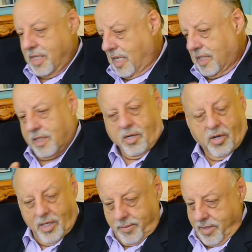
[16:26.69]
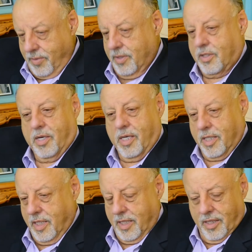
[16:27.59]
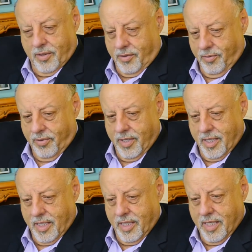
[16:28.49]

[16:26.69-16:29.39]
john's calling me we're talking and the whole thing and